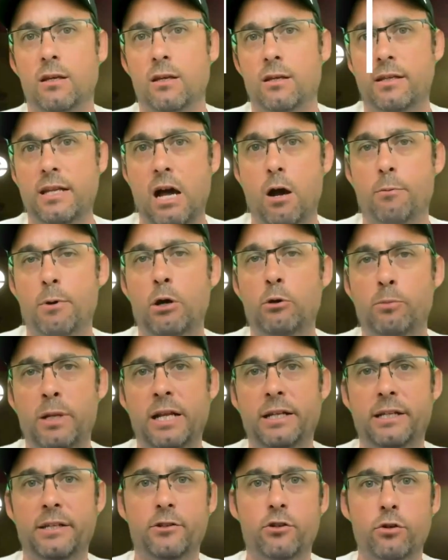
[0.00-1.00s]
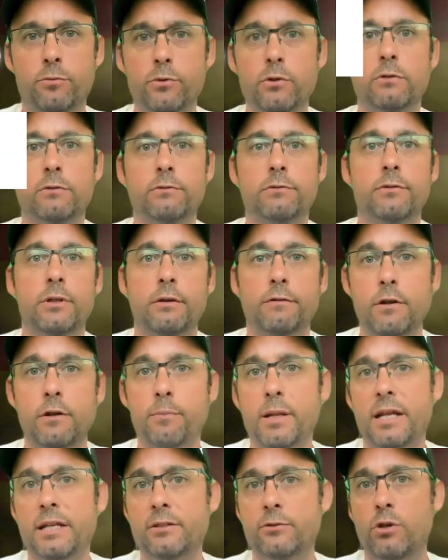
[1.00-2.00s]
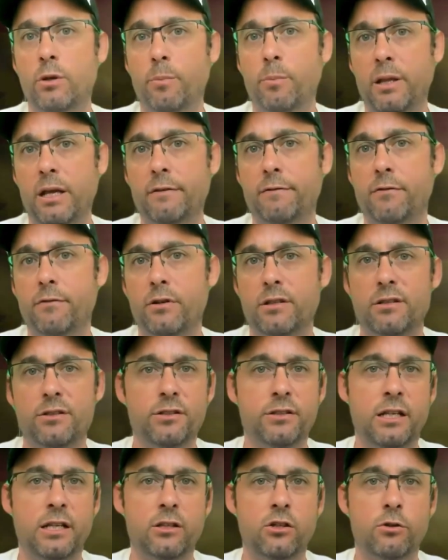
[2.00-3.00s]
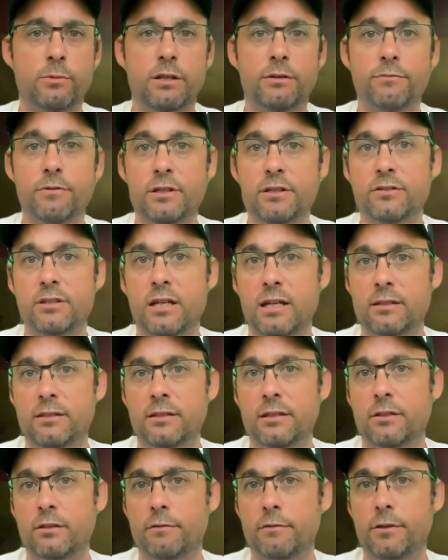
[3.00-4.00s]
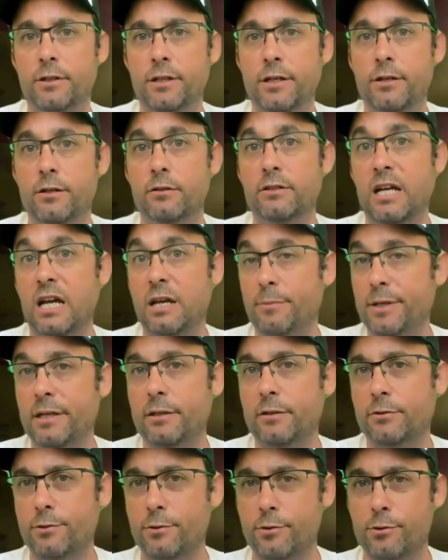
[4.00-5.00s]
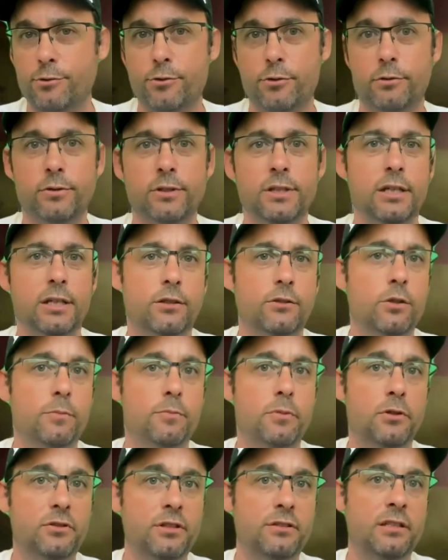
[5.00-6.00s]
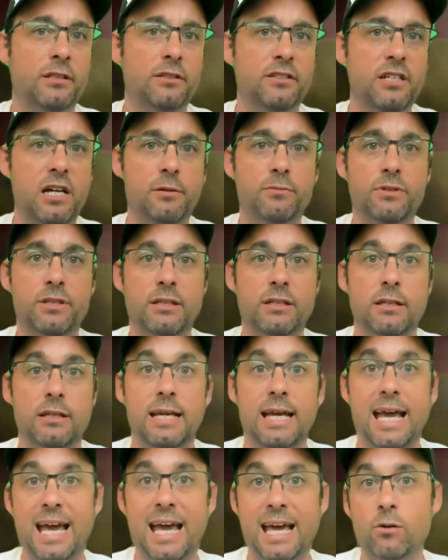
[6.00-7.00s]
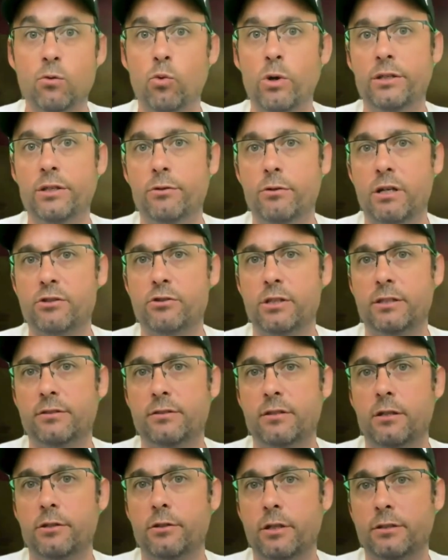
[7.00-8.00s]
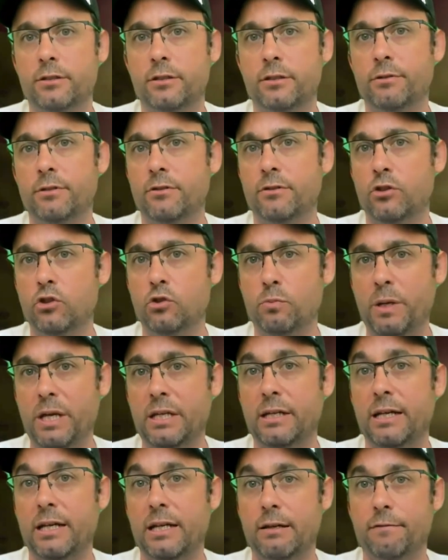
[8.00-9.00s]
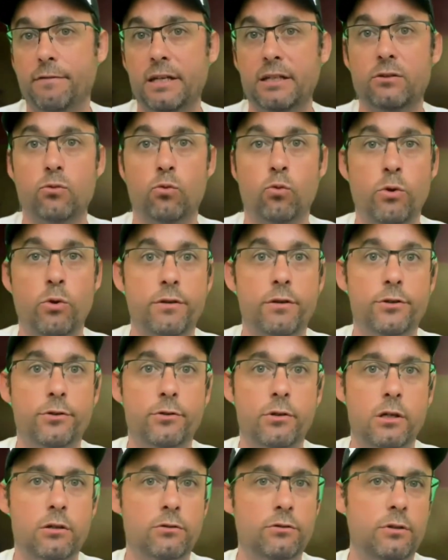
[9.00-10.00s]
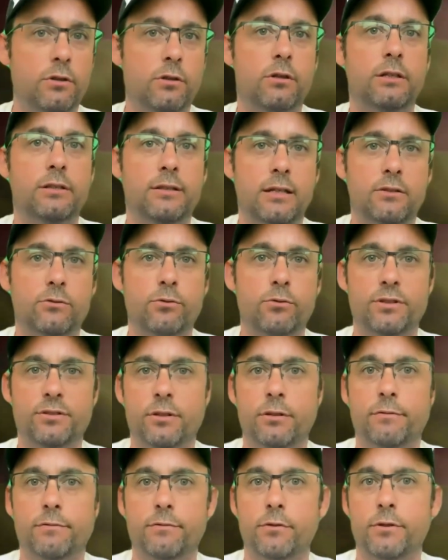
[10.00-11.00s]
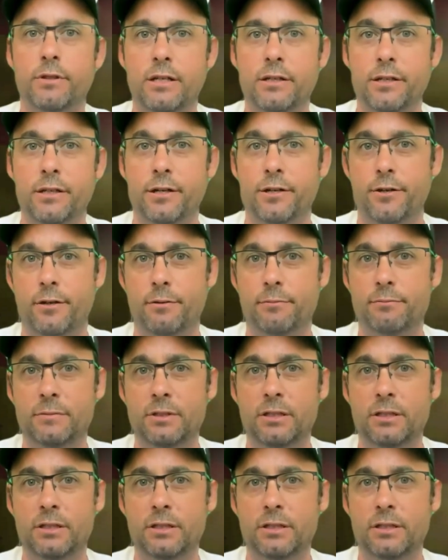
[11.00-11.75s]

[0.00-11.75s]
Now, about planning your move. If you're planning to apply for a digital nomad visa at the end of the year, timing is crucial. The processing times and when you actually start your activities in Spain can affect whether you are considered a tax resident for that year.